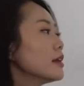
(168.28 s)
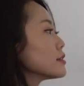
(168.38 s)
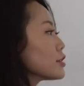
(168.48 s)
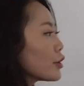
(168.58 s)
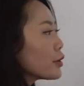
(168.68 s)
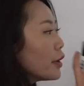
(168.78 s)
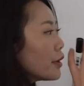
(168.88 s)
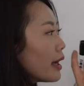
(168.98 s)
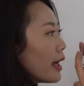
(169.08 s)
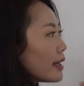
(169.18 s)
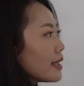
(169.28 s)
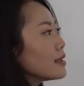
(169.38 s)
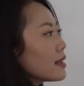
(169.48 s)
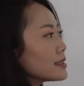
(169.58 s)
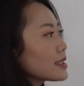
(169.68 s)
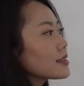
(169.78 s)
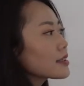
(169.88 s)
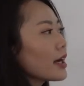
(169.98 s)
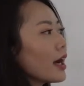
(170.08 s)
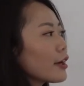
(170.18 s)
So analyzing the
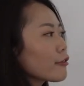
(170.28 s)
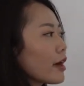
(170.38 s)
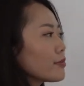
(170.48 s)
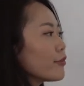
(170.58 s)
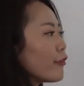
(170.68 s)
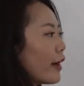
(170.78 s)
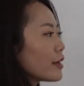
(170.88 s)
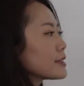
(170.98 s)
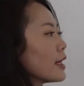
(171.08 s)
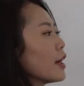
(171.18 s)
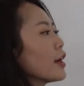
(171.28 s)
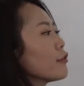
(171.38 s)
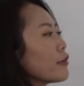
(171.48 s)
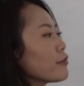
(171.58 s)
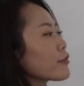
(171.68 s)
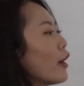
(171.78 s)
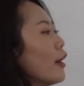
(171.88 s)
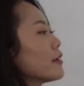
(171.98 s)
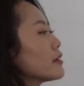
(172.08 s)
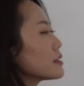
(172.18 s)
diagram first, we've got